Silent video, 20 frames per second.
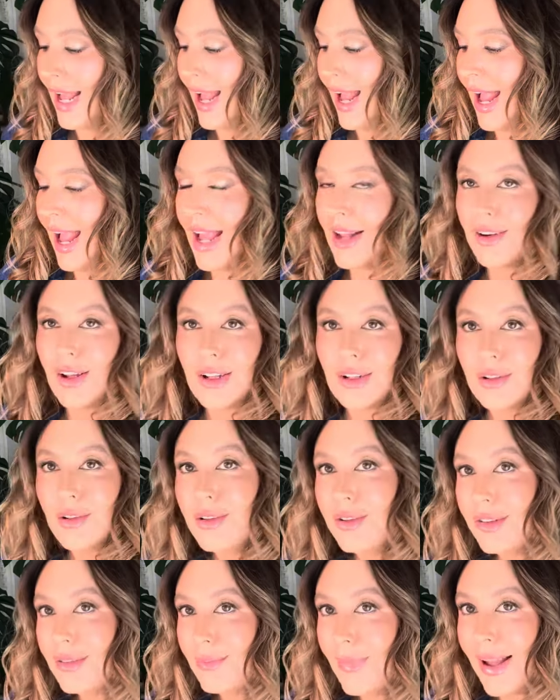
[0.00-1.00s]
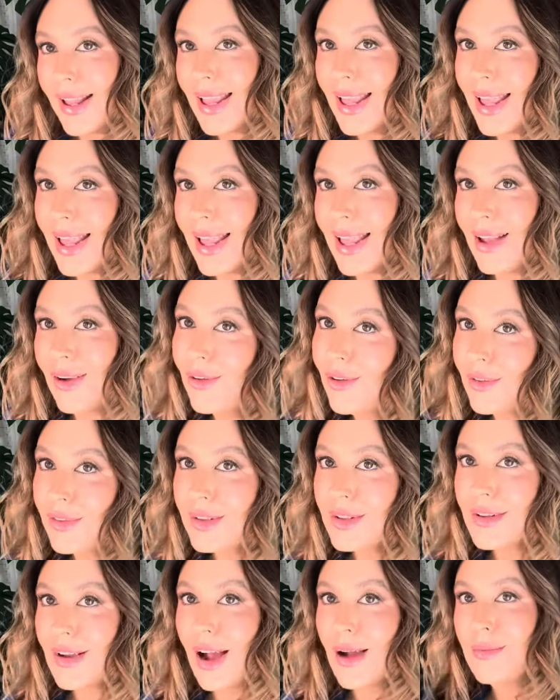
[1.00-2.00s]
and I lose my hair all the
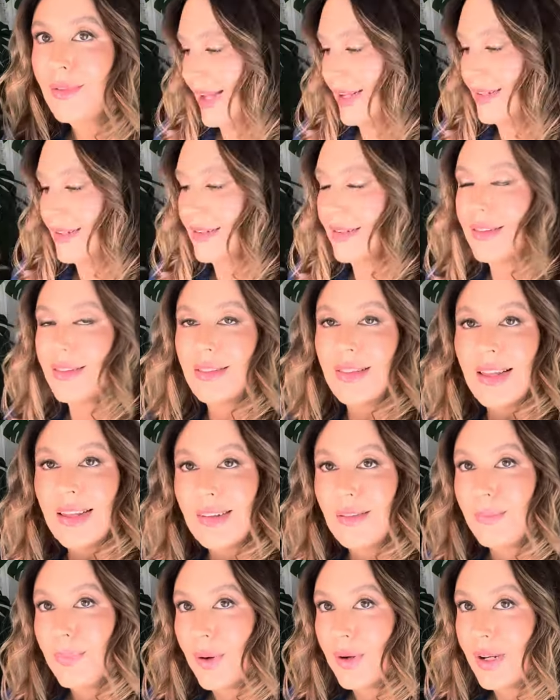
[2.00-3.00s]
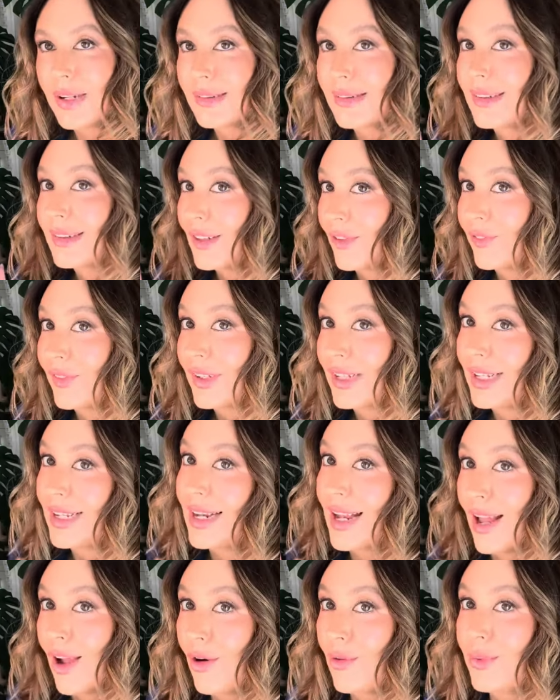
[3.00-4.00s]
time. And these products are definitely going to
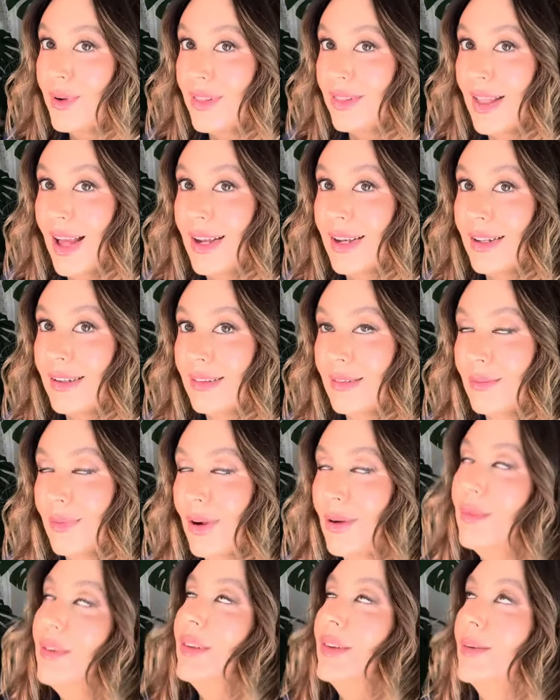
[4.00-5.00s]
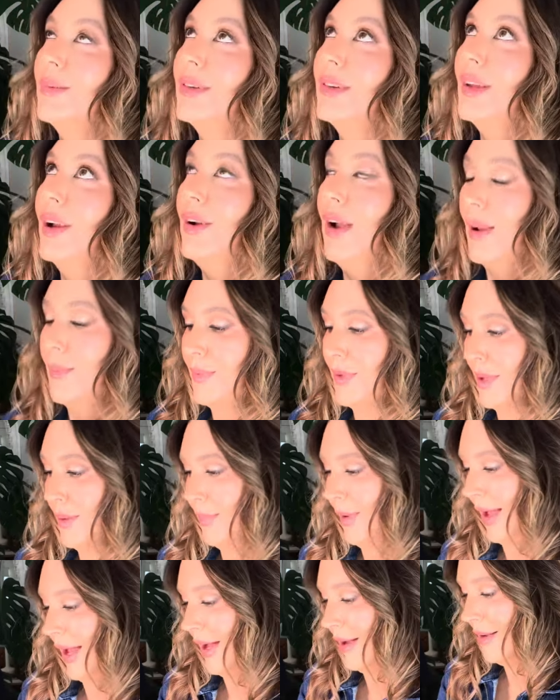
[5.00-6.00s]
help with that as well, which I'm so happy
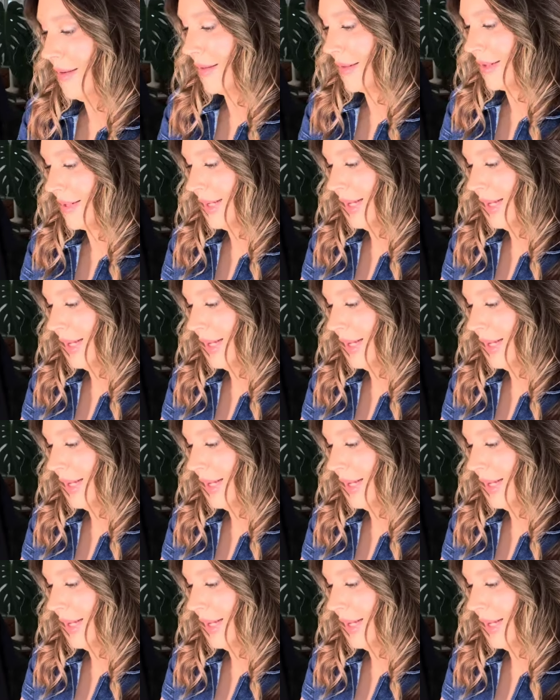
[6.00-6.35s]
about.